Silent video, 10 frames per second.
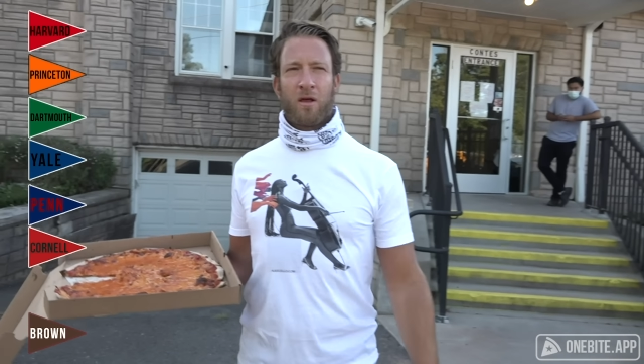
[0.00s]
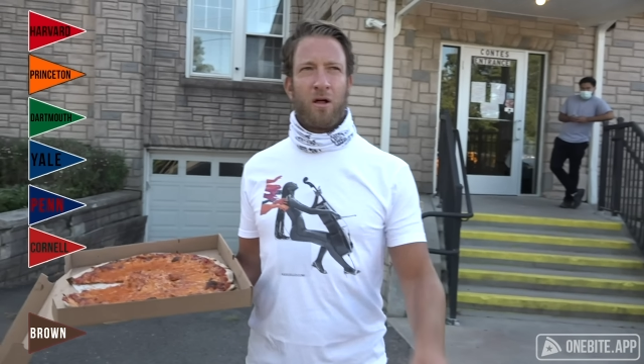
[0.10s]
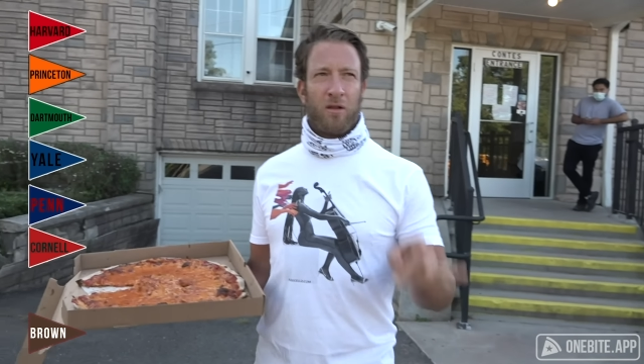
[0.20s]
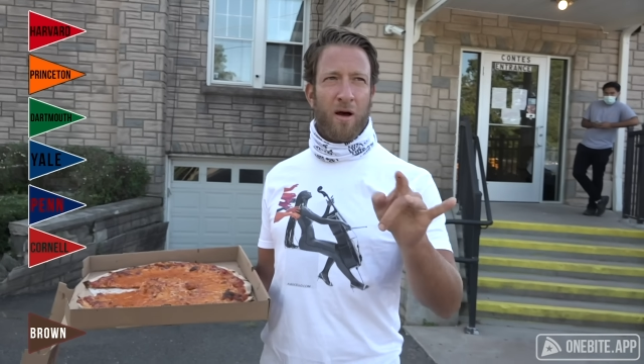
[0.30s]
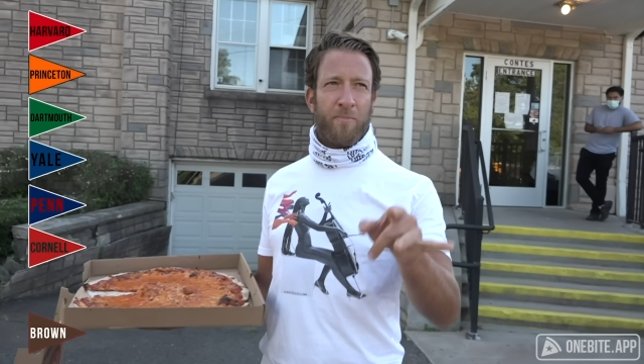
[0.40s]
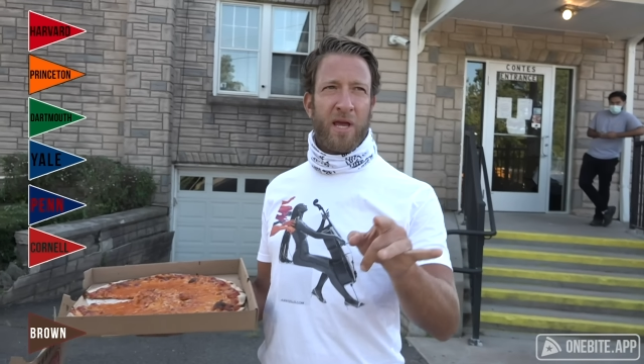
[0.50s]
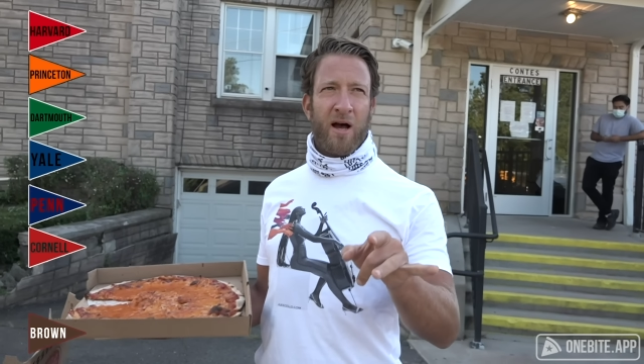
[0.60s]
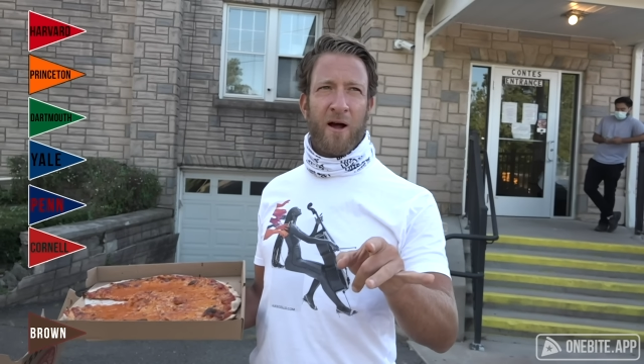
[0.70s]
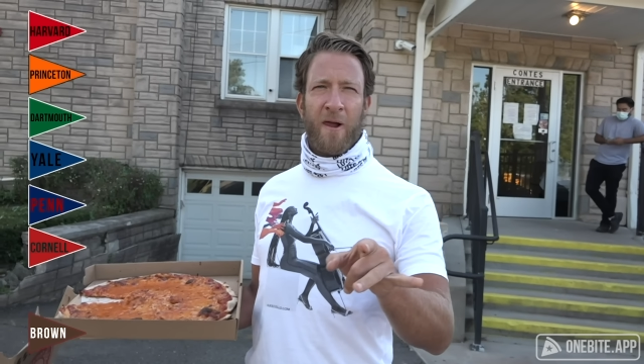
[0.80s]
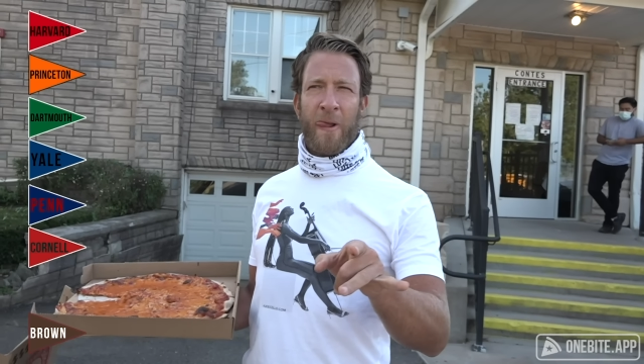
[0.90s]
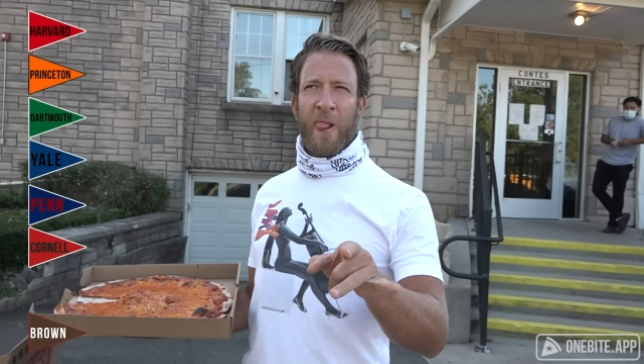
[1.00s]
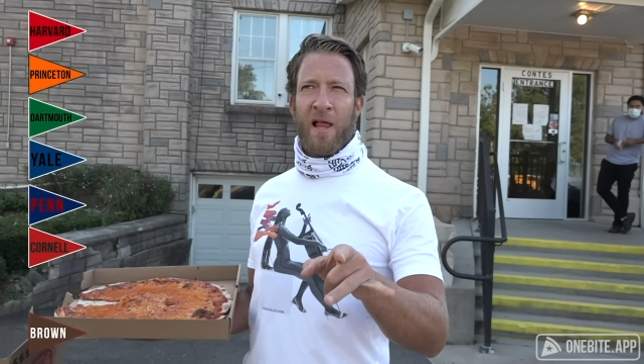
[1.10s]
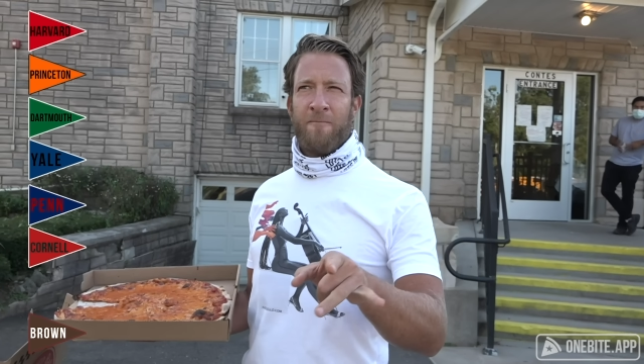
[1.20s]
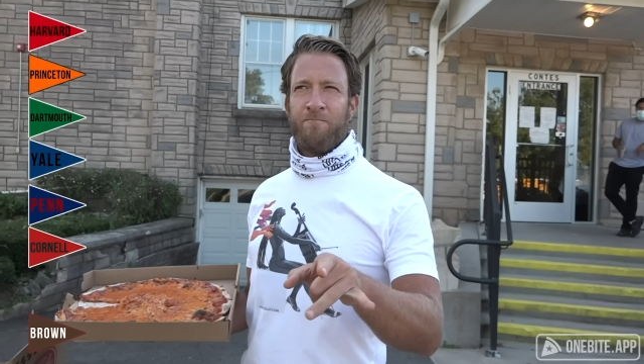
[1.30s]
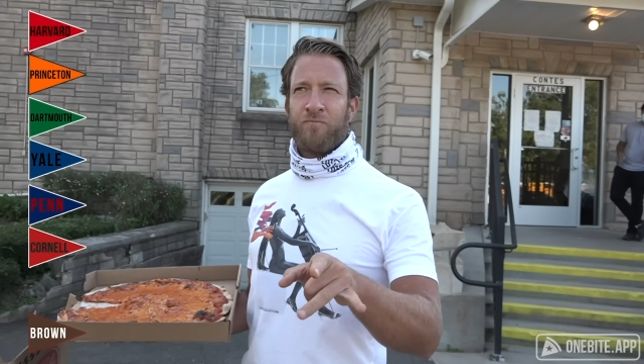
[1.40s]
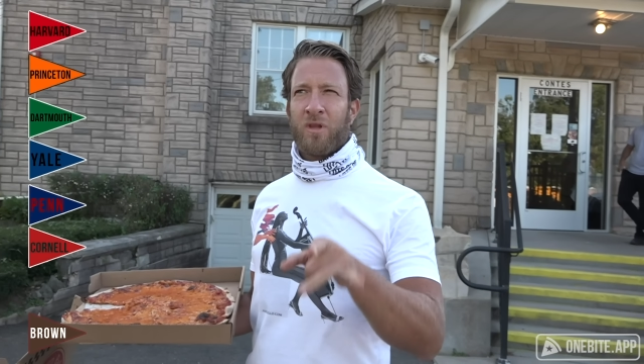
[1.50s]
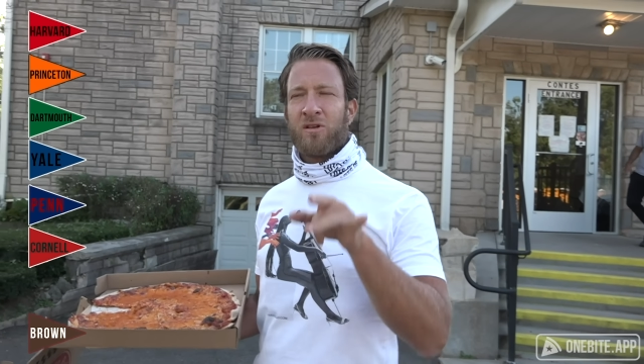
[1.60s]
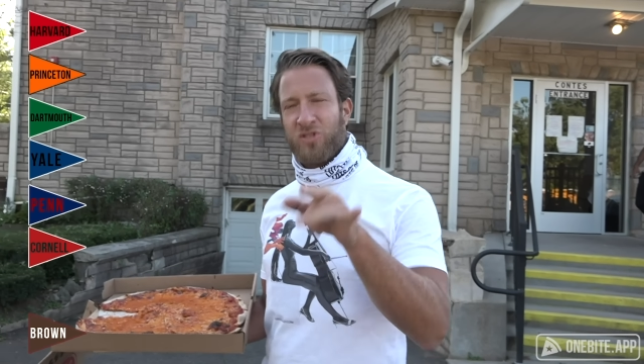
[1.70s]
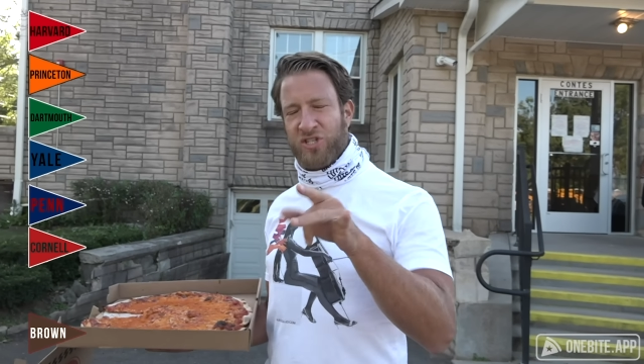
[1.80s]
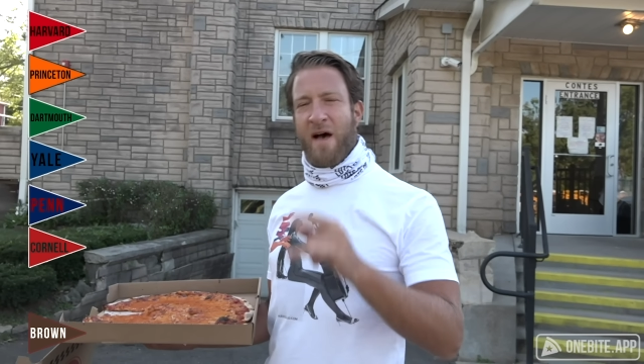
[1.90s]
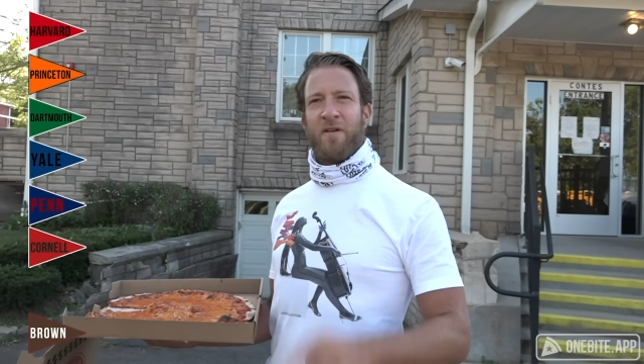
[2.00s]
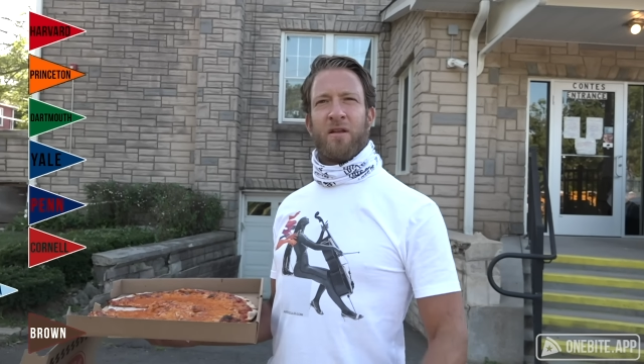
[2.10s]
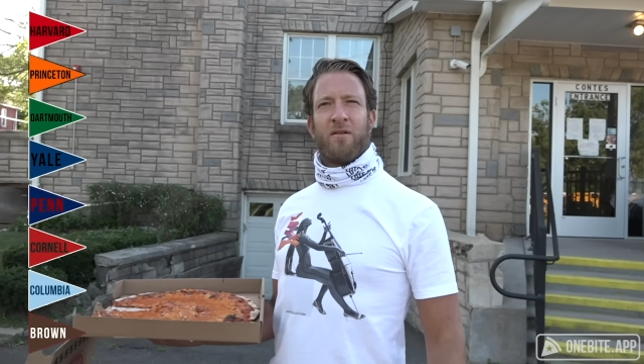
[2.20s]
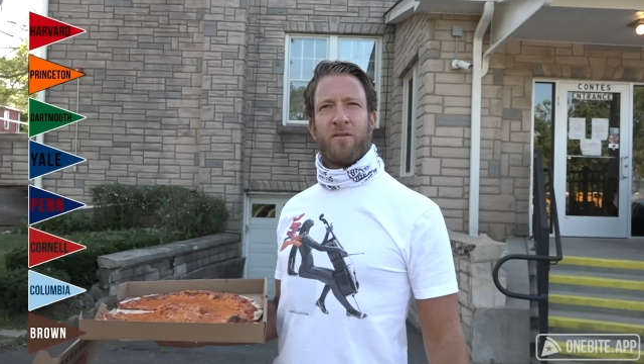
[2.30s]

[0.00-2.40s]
Columbia, seven.